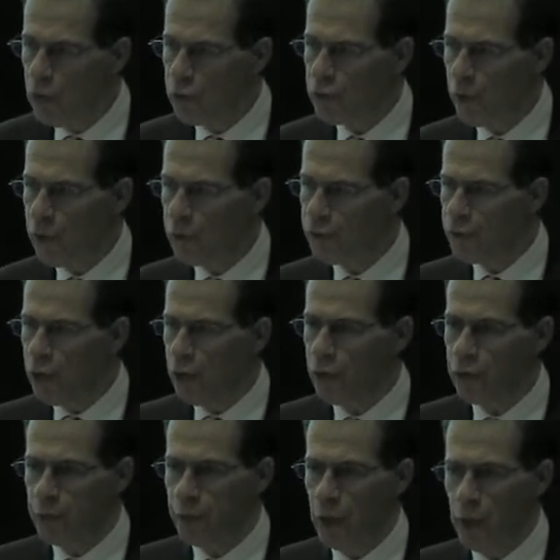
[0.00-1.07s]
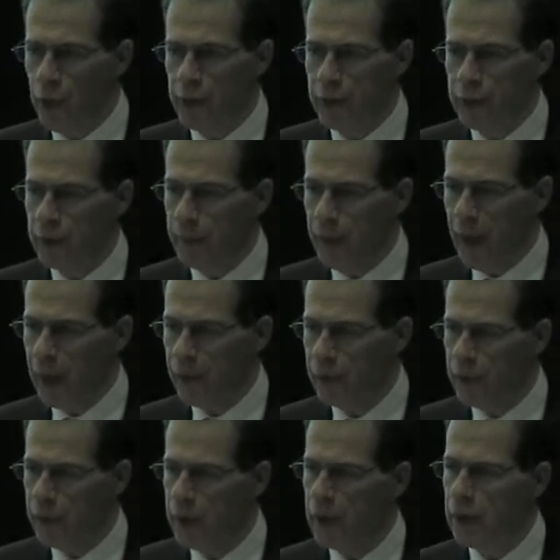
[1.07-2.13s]
So the first point
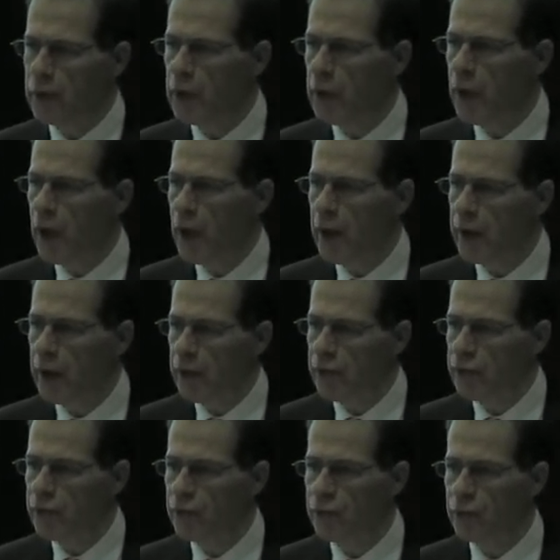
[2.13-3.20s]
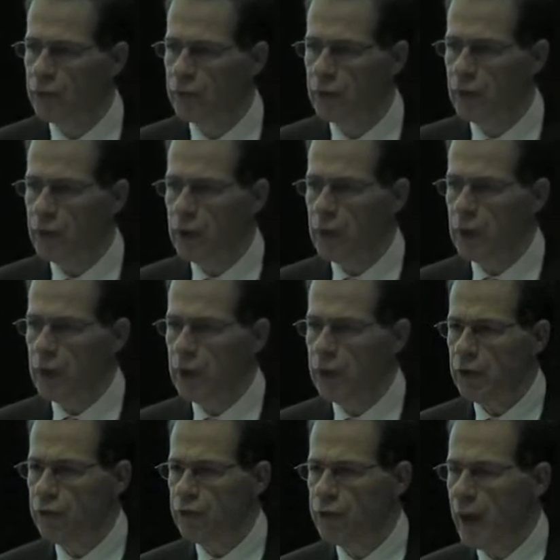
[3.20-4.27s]
about the NDIS
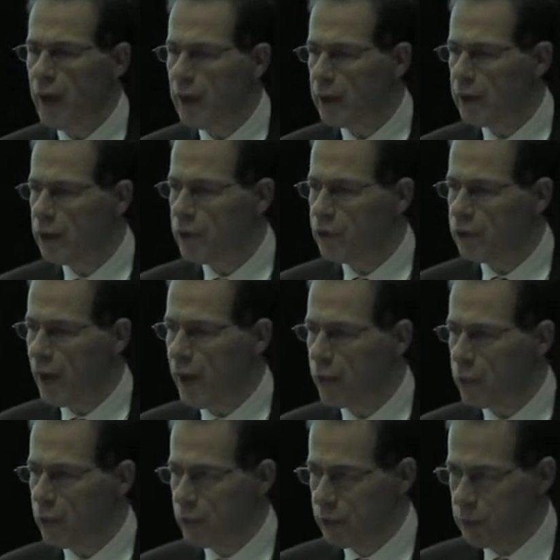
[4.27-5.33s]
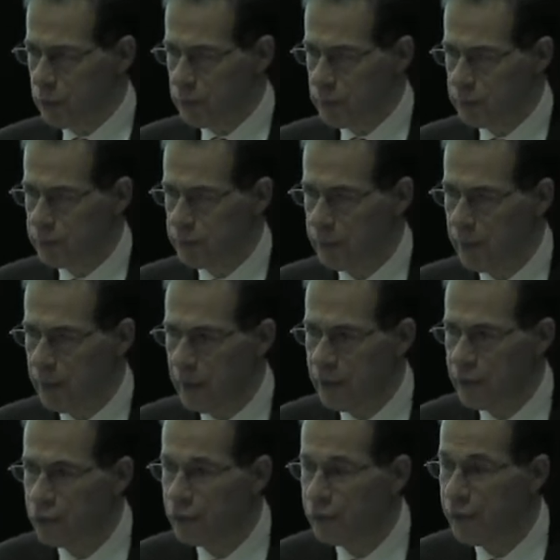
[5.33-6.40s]
is that it is equitable,
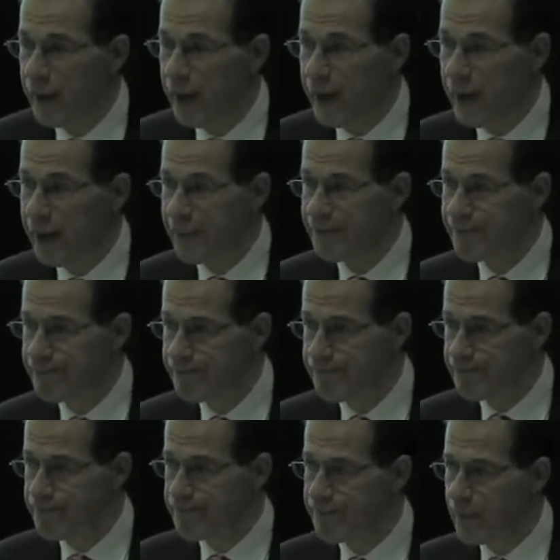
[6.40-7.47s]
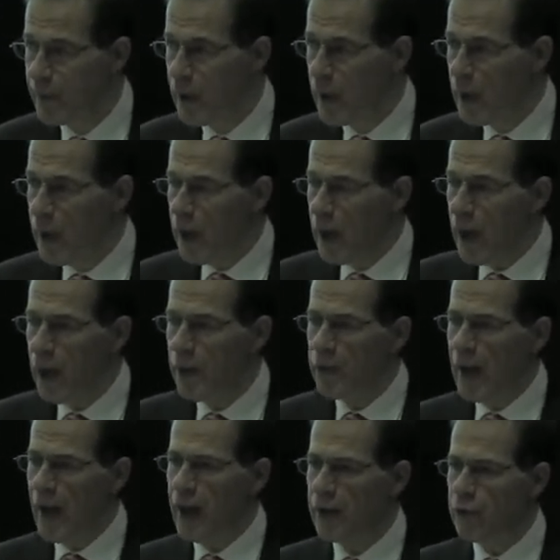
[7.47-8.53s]
it's fair. And
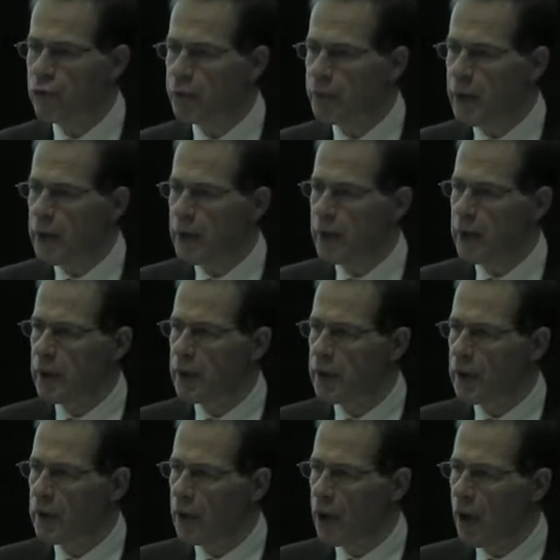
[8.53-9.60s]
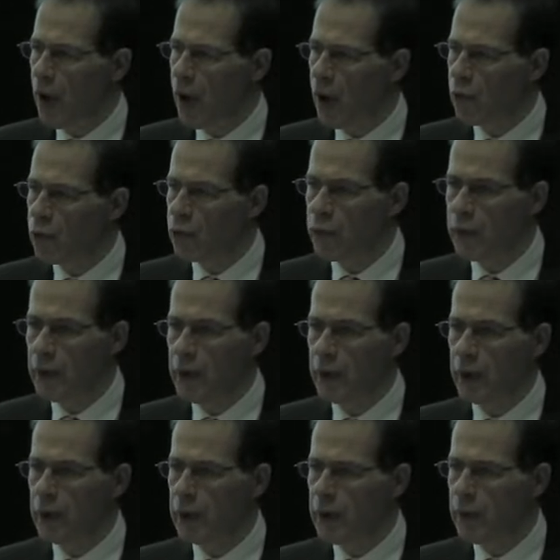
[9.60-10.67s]
that has been a
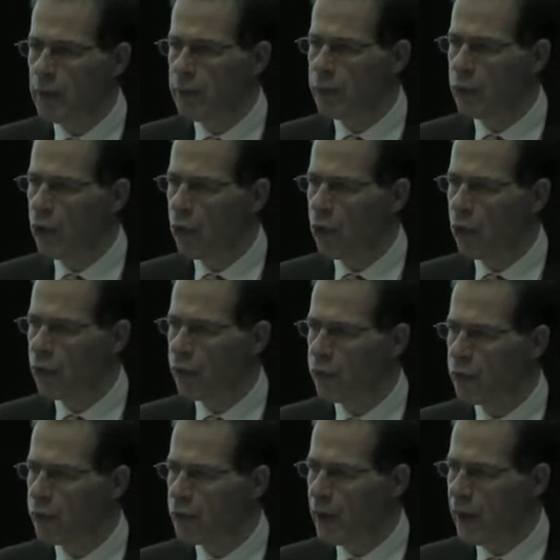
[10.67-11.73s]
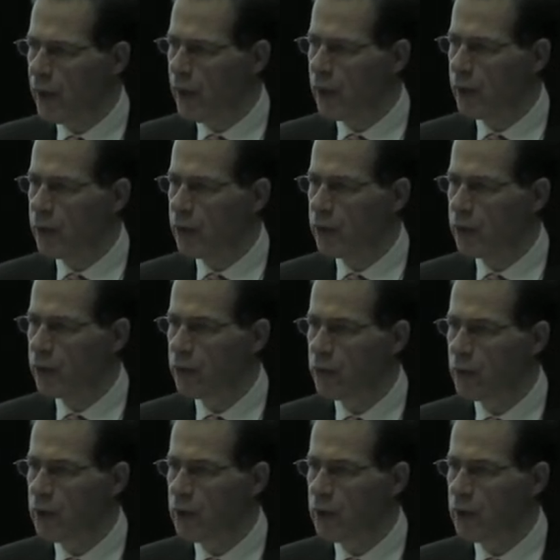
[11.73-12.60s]
really important element